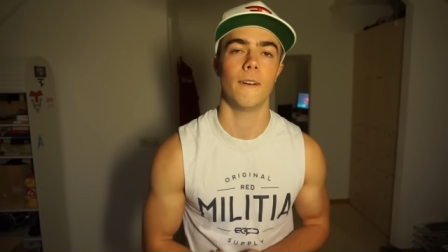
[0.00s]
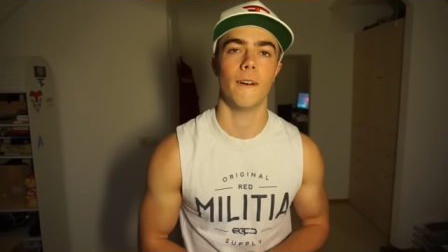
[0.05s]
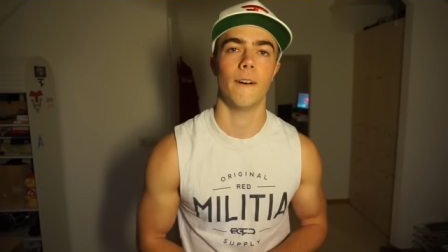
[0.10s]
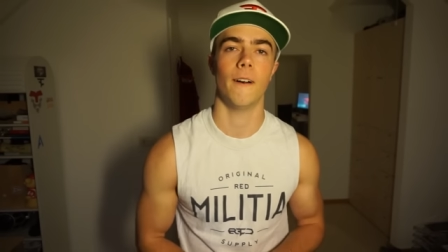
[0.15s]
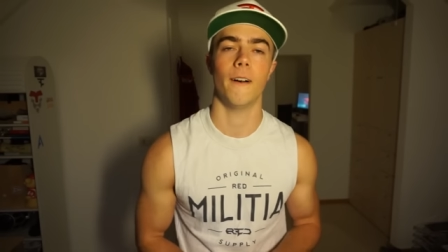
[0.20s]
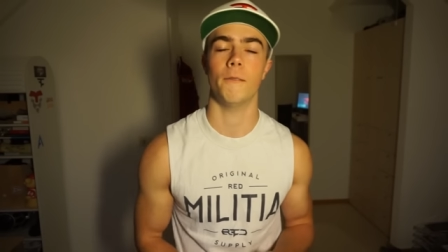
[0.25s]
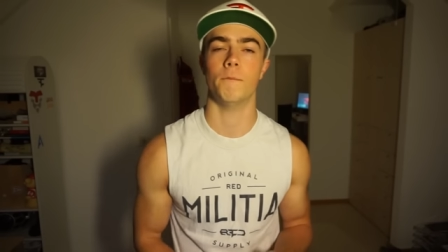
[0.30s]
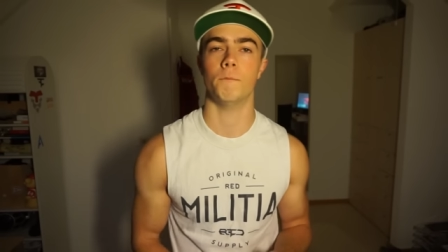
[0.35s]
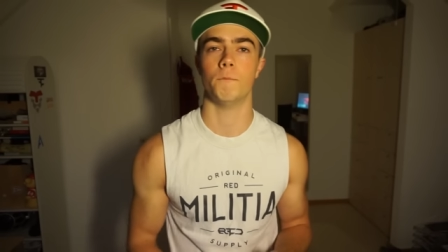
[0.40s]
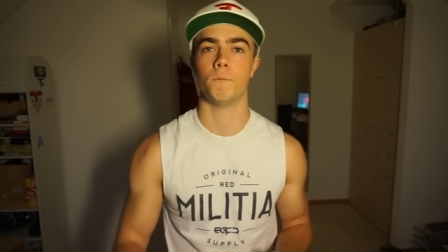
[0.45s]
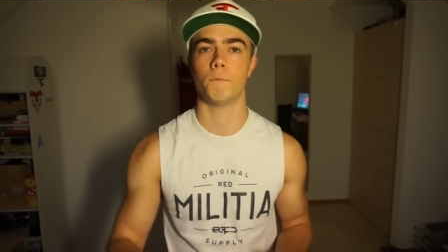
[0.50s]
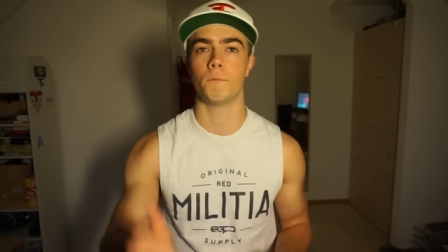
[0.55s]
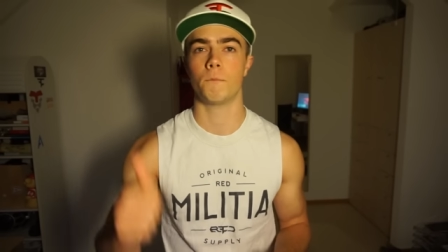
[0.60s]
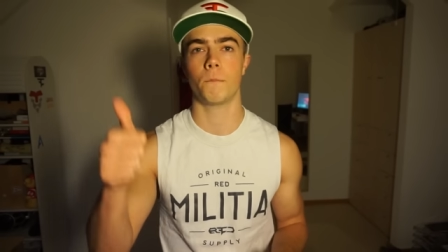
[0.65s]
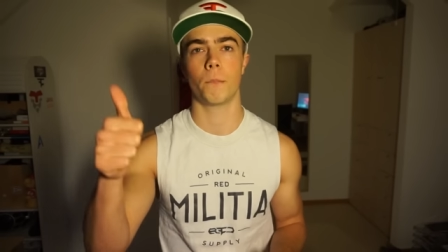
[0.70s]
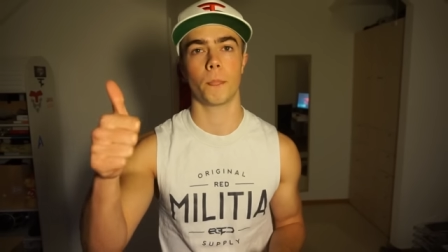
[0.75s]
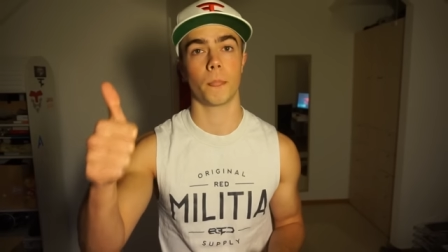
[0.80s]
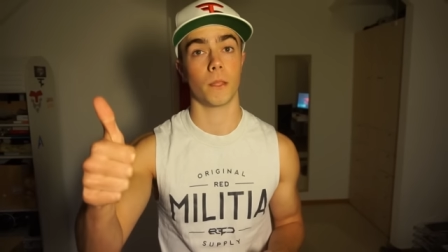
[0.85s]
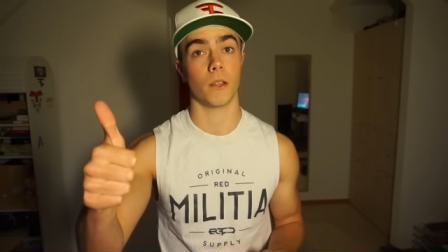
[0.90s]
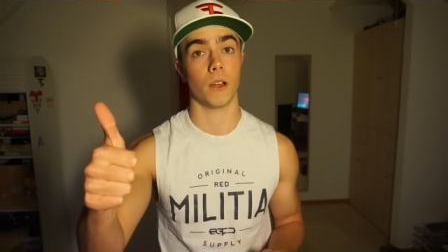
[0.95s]
Um,
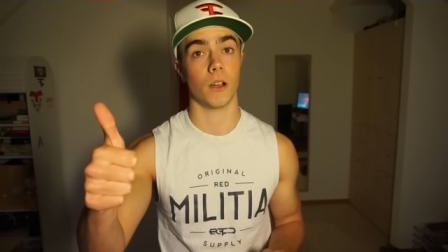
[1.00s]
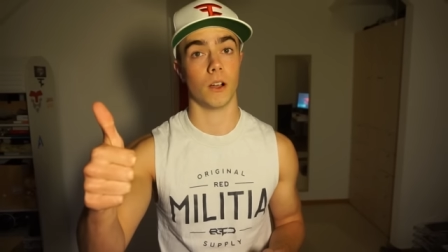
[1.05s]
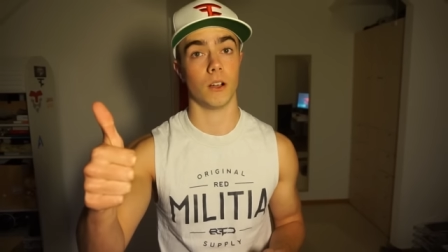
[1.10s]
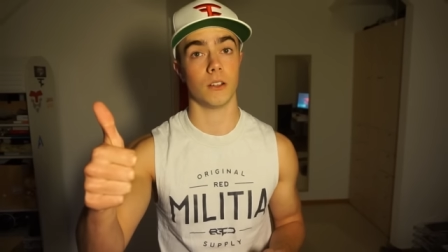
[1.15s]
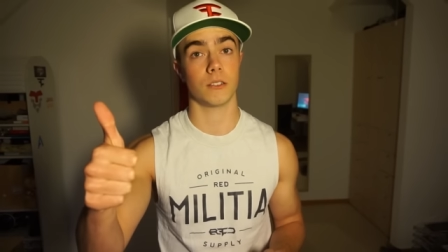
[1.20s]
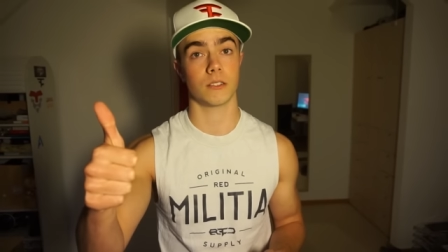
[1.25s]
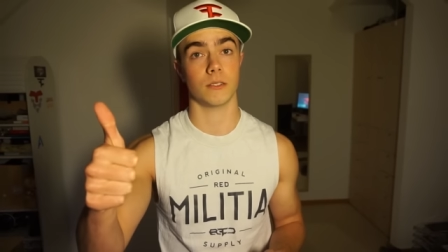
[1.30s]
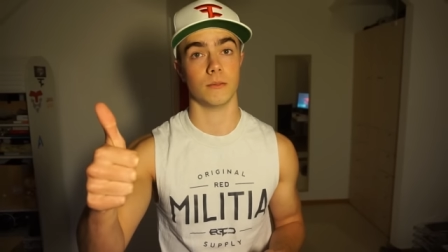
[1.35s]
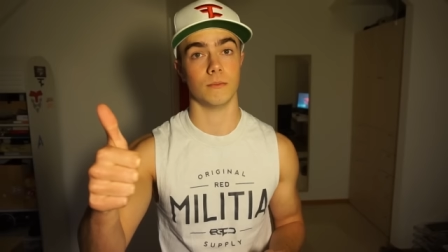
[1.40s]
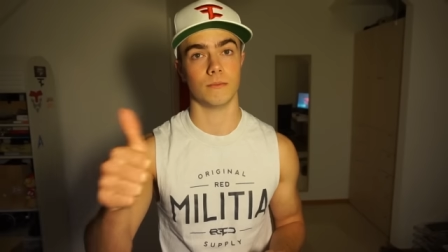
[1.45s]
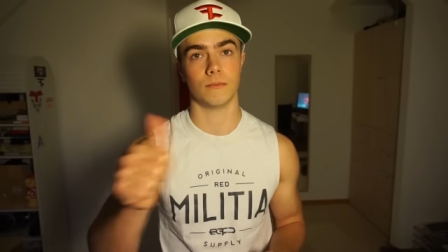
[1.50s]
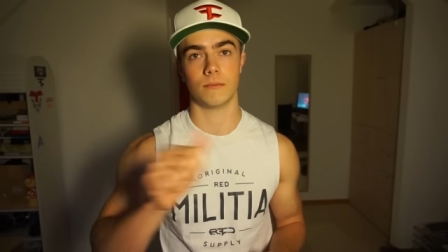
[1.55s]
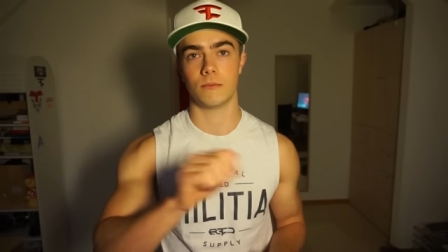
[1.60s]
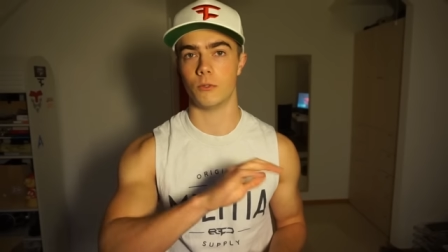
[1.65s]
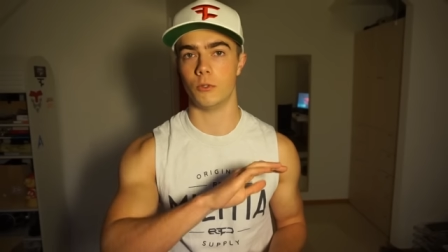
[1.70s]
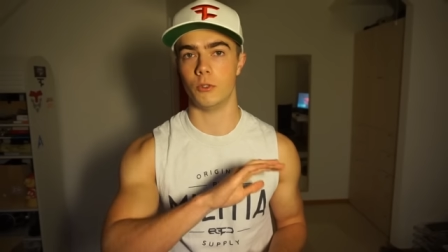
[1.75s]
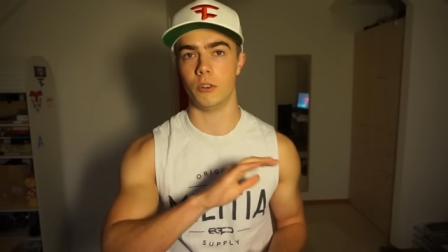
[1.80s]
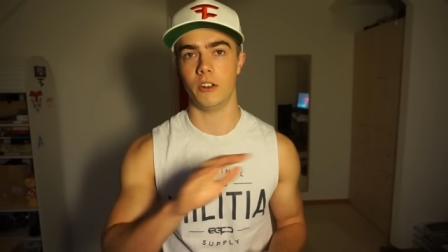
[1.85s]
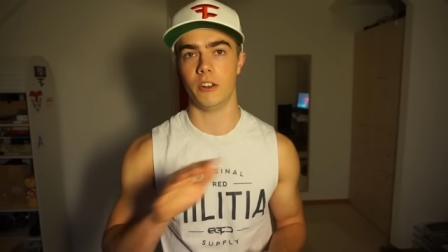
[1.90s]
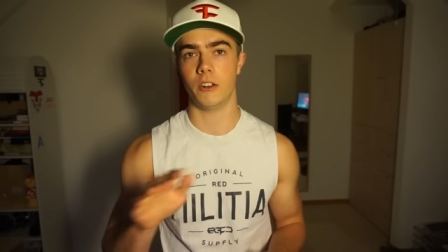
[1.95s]
awesome.
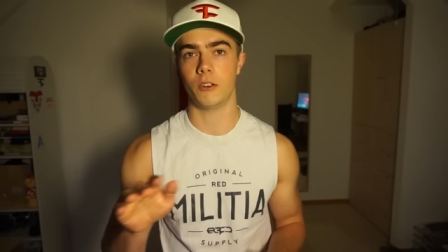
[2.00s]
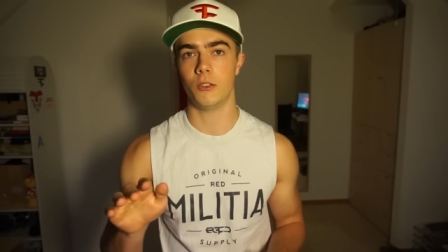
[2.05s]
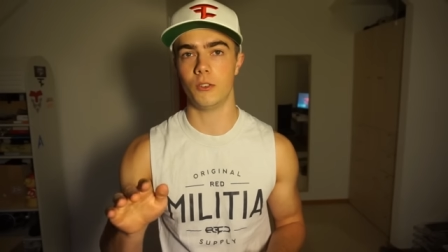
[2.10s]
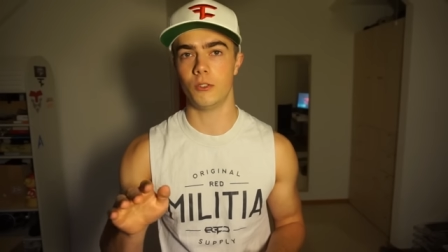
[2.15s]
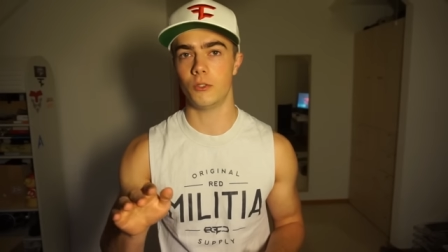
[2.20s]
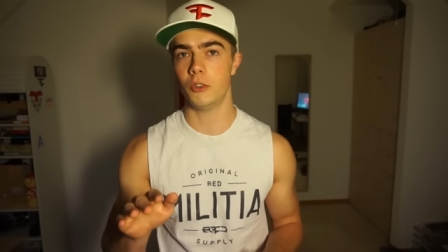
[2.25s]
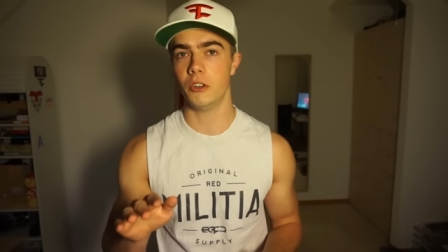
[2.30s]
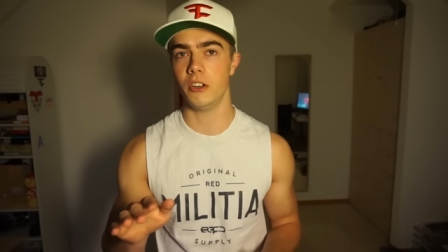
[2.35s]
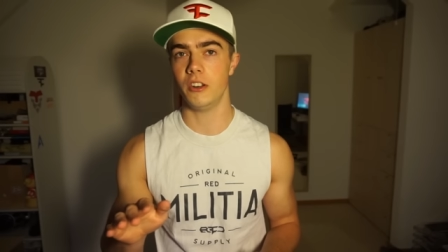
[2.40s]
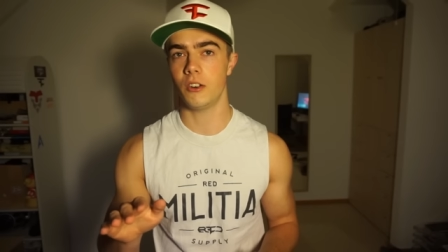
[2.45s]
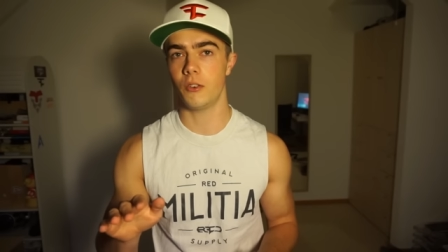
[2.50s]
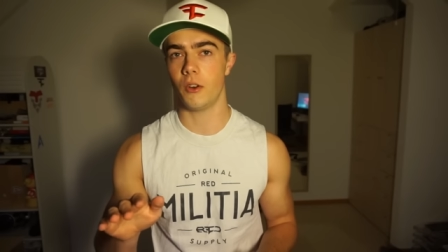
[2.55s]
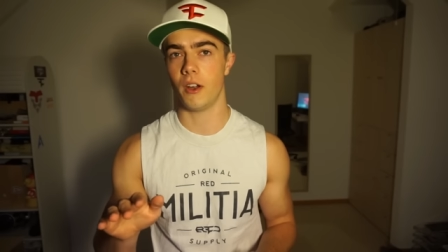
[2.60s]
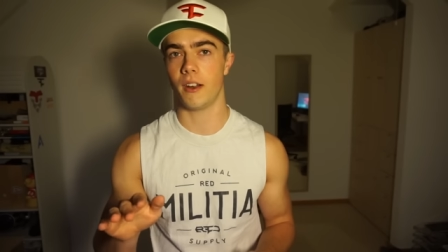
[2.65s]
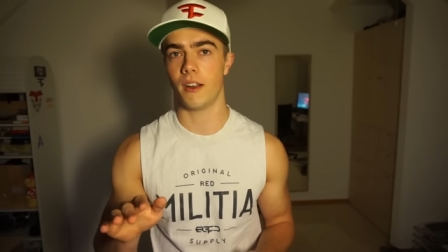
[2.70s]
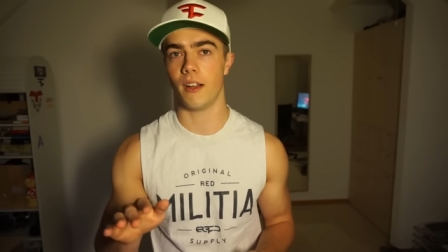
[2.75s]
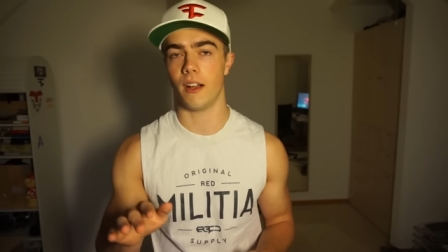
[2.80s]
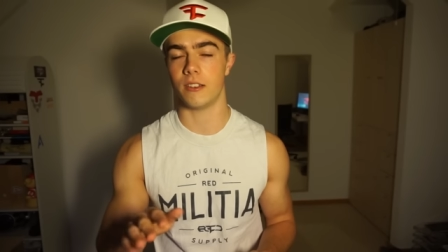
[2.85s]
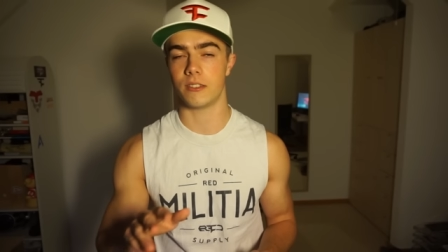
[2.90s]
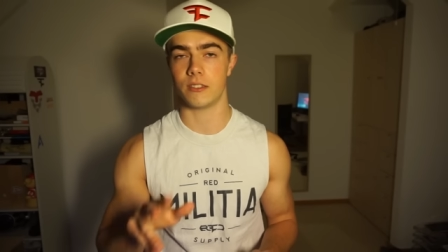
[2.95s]
Really, really
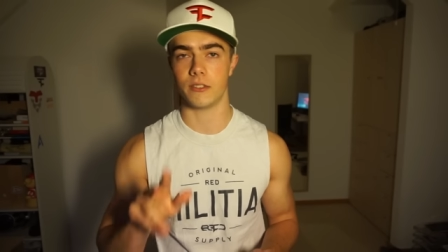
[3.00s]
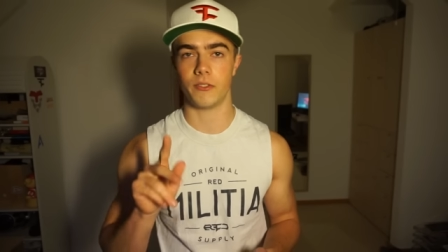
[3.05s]
great guys.